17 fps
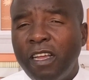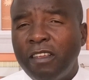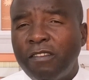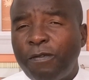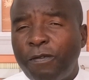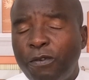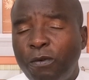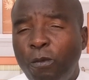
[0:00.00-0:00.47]

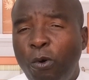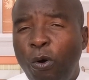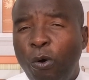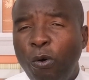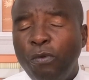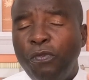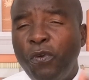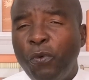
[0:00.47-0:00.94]
us from
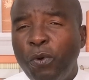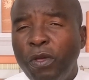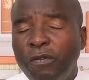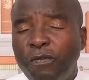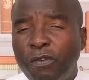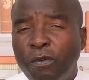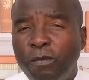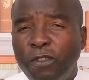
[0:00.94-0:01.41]
all the way
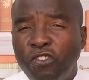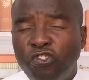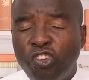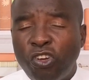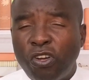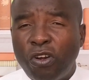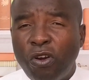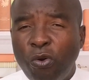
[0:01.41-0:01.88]
from the
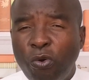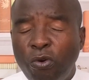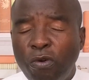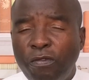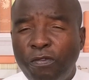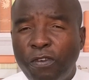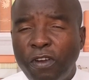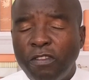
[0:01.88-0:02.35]
general
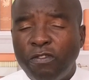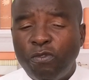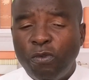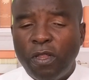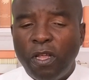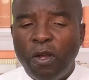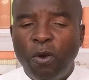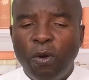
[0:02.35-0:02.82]
conference
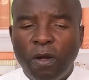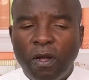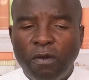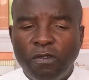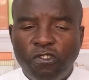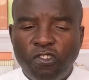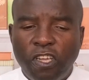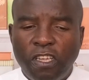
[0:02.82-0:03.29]
to the
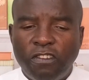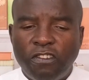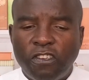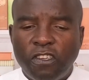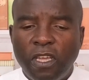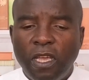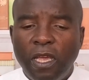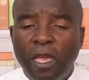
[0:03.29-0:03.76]
local
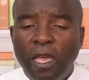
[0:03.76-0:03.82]
church.